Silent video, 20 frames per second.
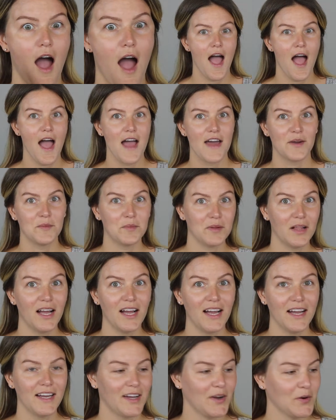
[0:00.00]
and
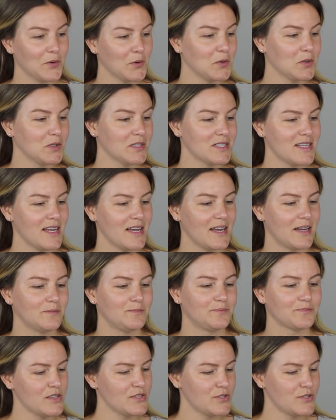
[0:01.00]
apply. How cool is that?